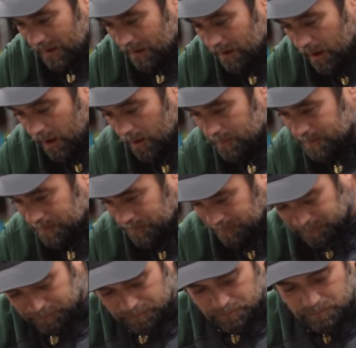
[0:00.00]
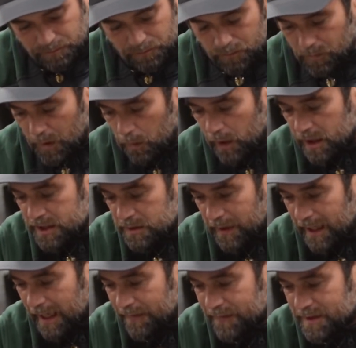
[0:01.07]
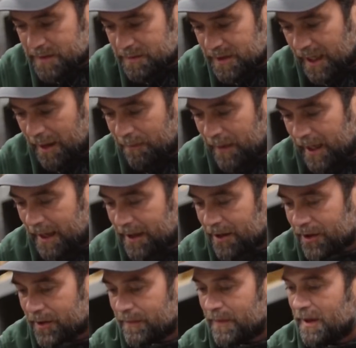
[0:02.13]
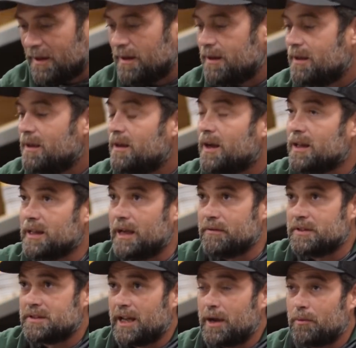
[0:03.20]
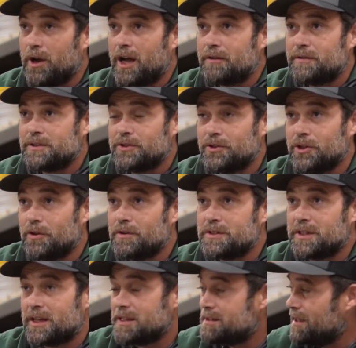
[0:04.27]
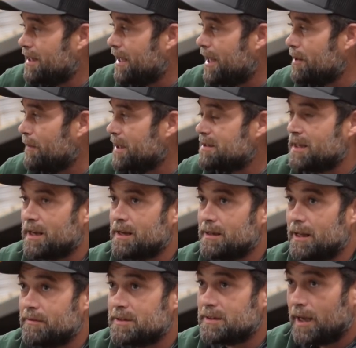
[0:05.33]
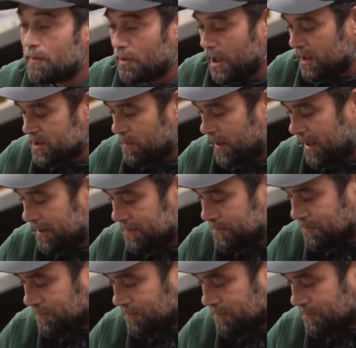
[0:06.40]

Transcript: What else do I got in this top bag here? 11-time rock for turnovers. Like I said, I added my 10, 11-time rocks back.